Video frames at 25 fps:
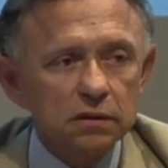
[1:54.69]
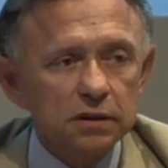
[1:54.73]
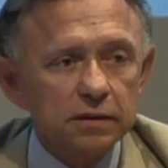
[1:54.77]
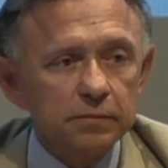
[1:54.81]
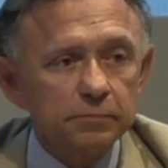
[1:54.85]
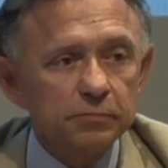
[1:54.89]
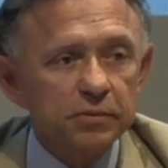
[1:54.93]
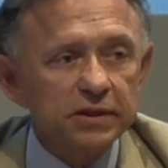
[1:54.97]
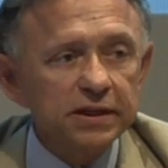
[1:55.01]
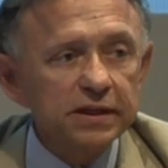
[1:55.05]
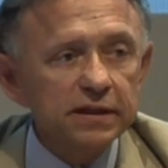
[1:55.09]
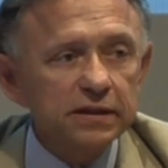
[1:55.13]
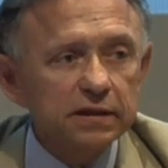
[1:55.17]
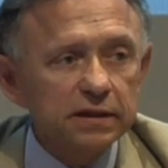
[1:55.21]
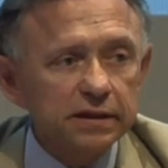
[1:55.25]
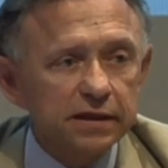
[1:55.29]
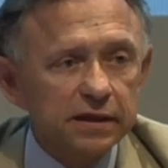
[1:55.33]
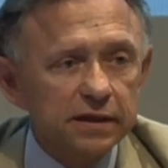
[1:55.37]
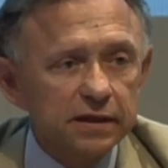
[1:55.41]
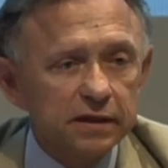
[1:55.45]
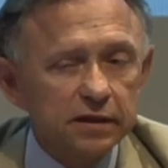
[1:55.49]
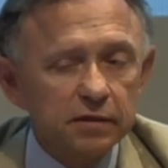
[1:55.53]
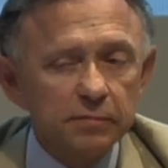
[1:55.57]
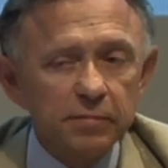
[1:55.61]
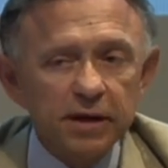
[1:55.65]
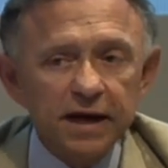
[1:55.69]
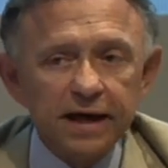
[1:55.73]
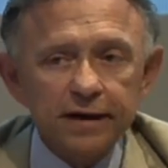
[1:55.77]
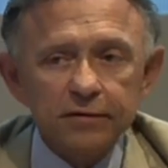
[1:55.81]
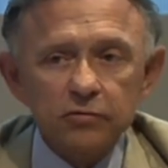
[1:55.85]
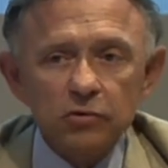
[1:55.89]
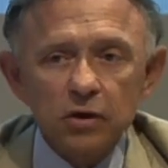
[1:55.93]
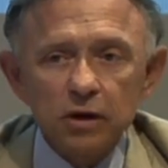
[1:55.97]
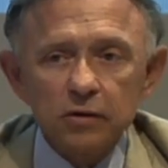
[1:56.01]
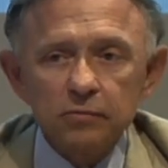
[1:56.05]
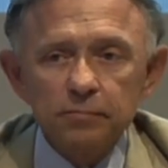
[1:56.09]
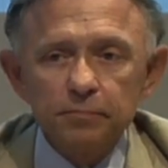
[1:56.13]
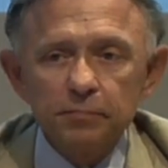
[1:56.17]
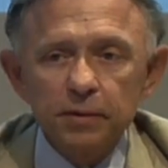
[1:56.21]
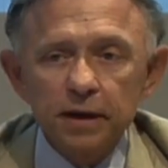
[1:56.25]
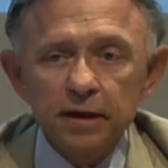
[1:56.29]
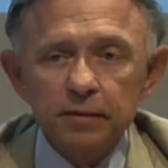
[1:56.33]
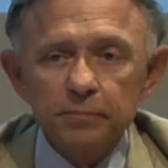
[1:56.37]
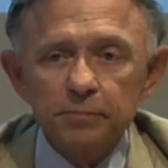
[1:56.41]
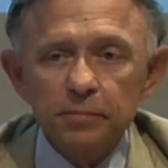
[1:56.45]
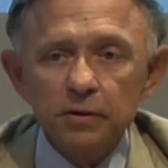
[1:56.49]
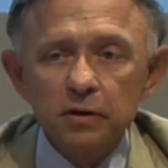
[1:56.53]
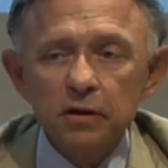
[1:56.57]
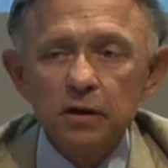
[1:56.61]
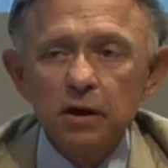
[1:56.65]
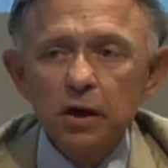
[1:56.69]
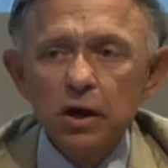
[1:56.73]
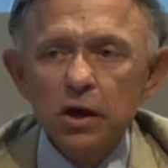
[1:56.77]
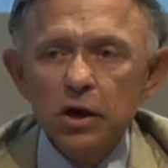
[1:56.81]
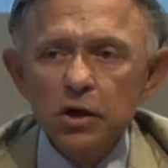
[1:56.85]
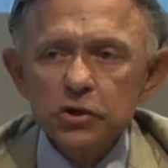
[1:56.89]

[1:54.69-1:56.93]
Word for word: completely in the background paper.